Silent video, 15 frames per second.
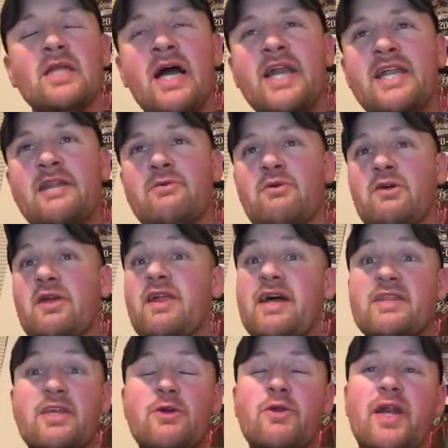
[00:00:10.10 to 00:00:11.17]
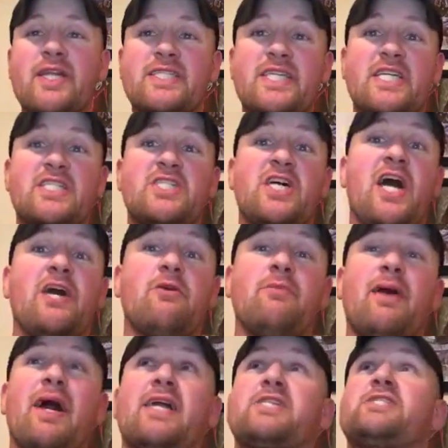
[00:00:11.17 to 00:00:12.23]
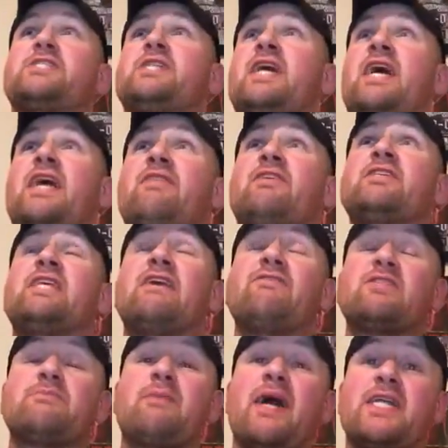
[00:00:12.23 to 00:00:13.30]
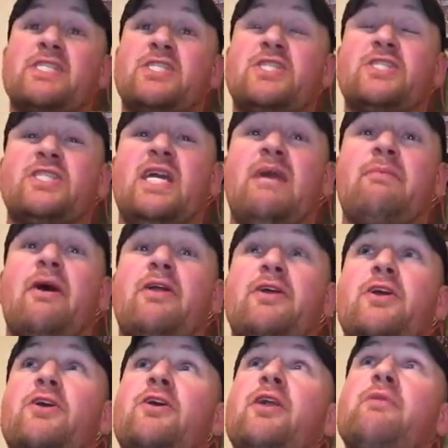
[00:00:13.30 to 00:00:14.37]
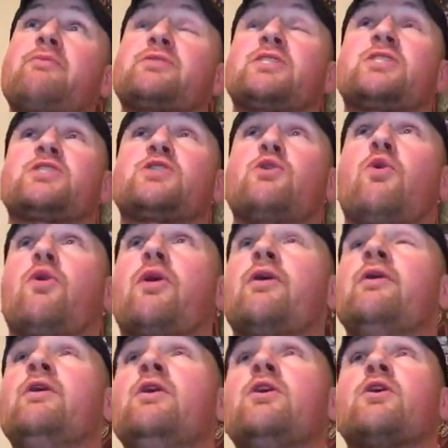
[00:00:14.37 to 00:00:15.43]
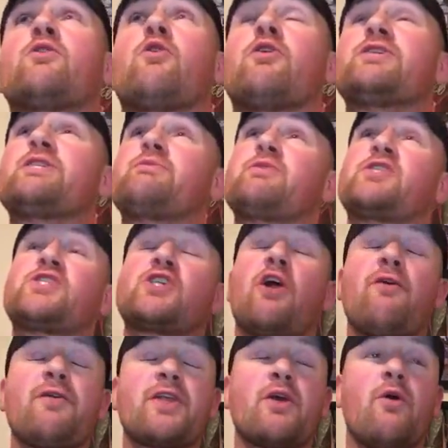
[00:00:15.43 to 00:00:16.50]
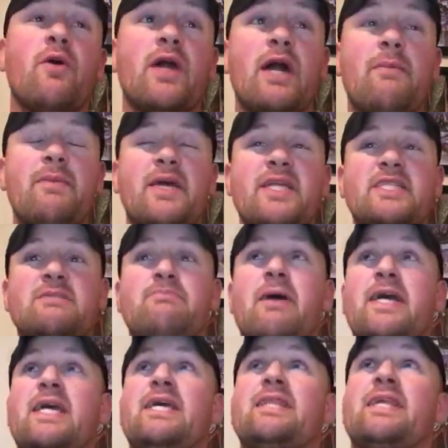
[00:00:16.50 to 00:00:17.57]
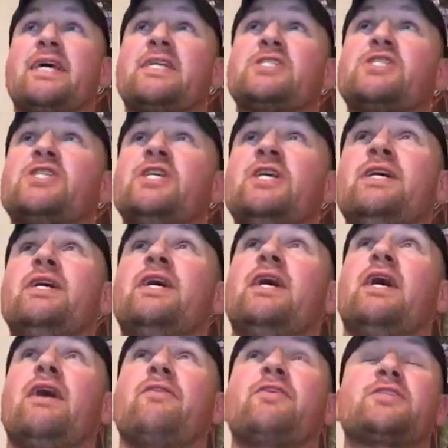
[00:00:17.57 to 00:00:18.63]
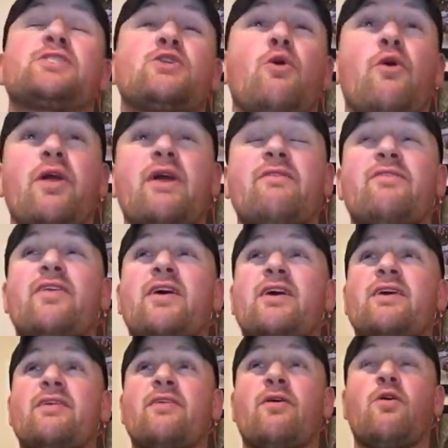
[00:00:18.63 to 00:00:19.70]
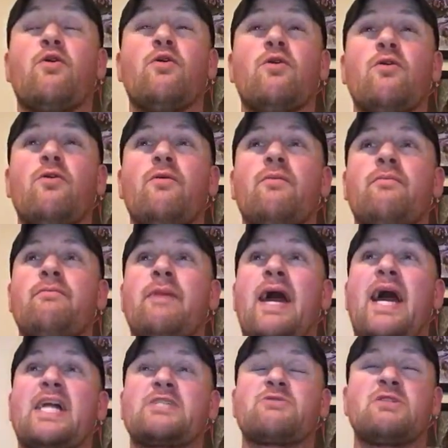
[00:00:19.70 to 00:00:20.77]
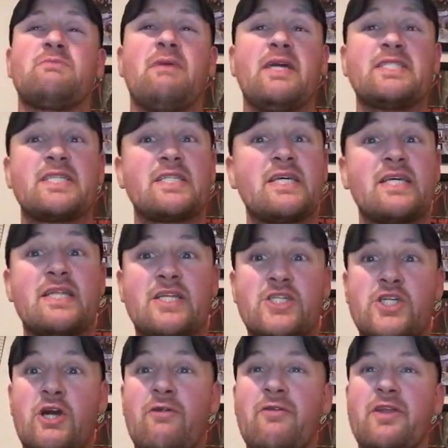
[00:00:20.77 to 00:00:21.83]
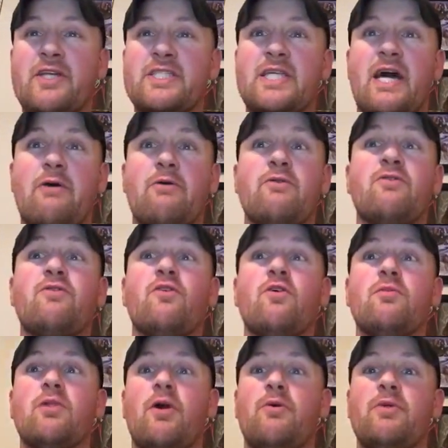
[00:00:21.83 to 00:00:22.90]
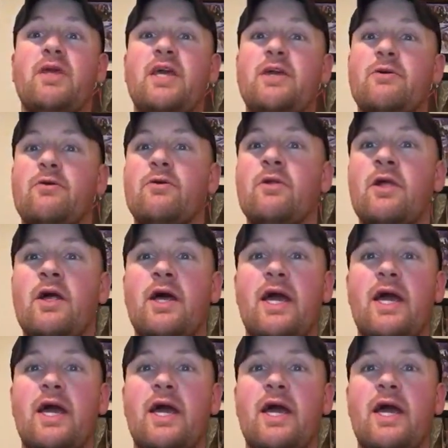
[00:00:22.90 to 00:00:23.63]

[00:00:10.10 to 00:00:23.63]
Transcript: I didn't really like the United States title match, and the Divas match just came out here and it was a snore. Of course, it was Charlotte going up against Becky Lynch. Uh, the story of the, the whole match was basically that Charlotte is now a full blown heel